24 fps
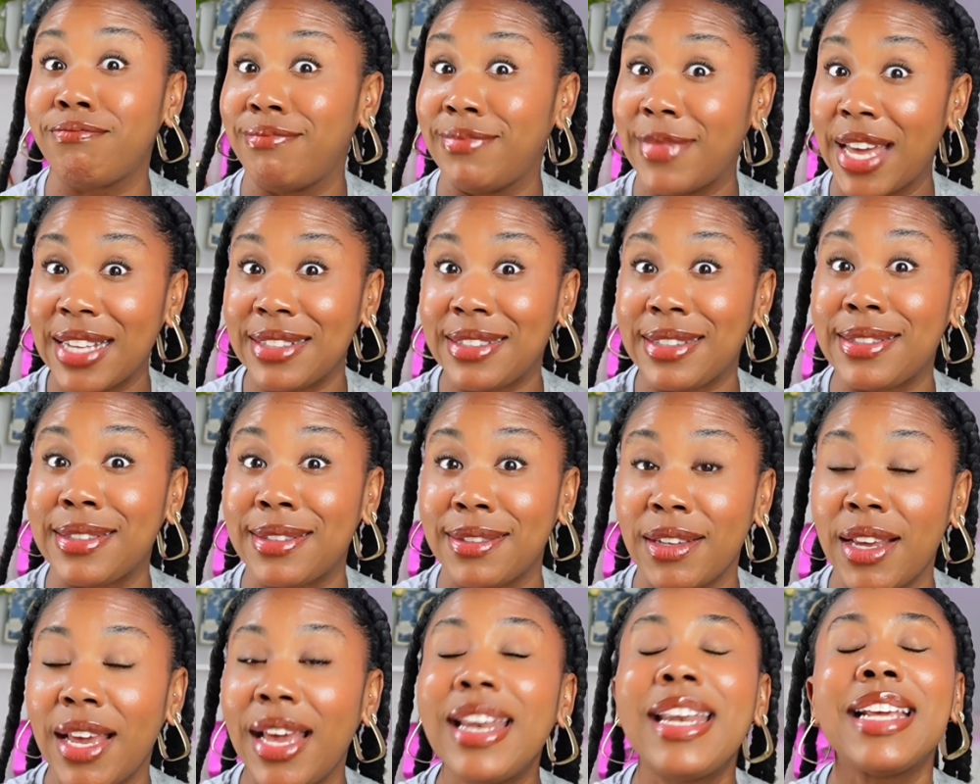
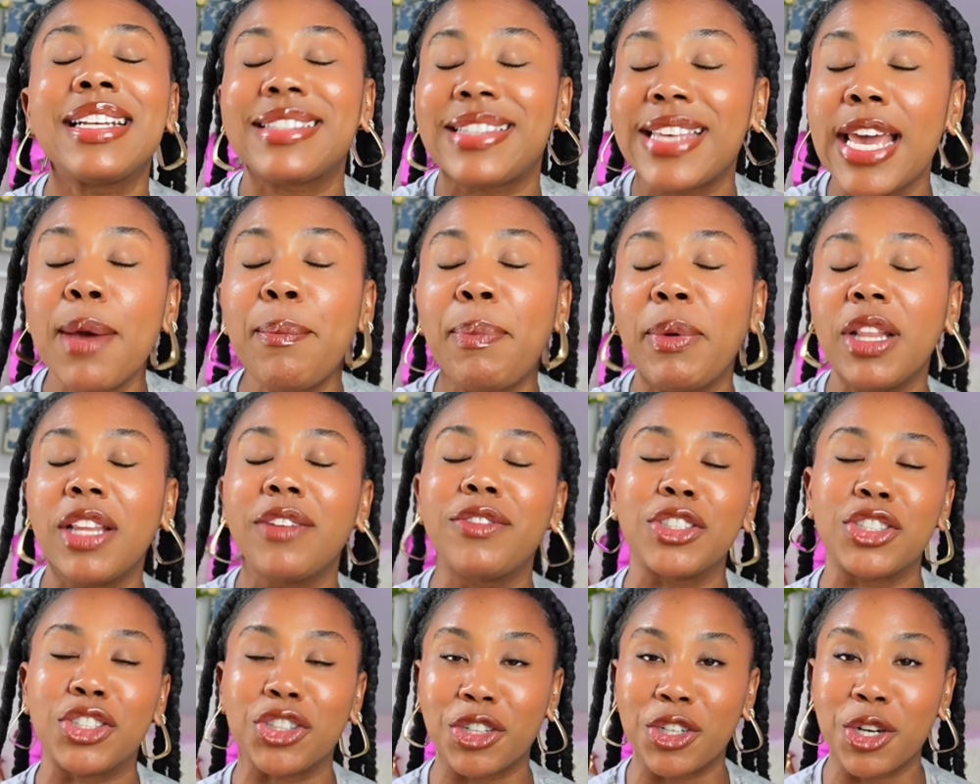That's an example
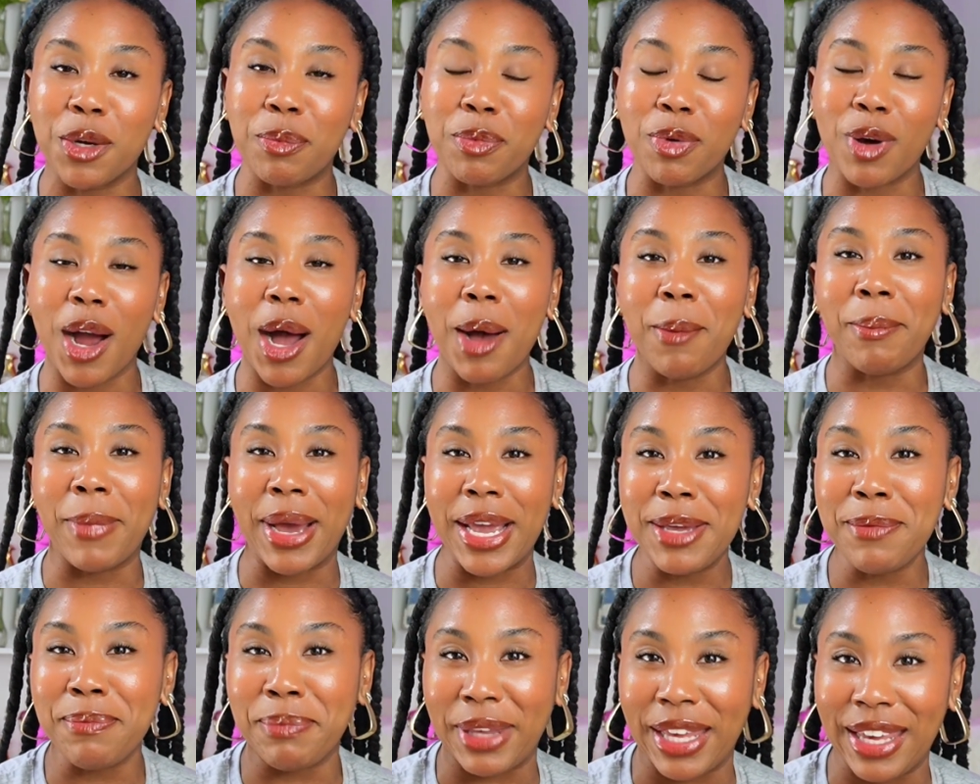of a journal prompt
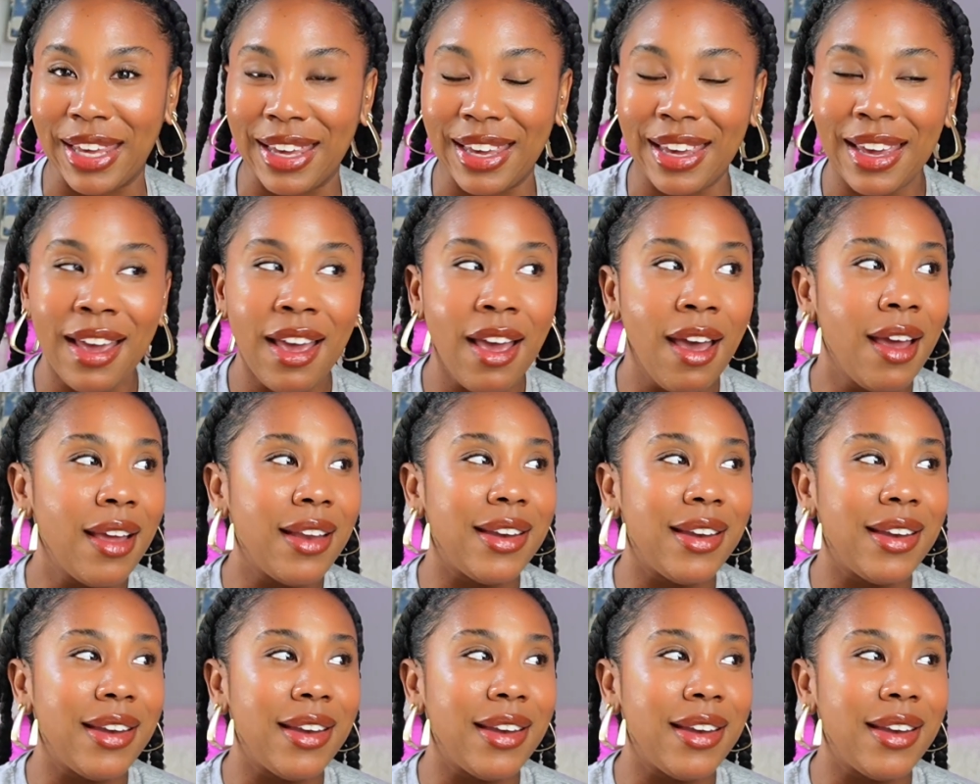might be,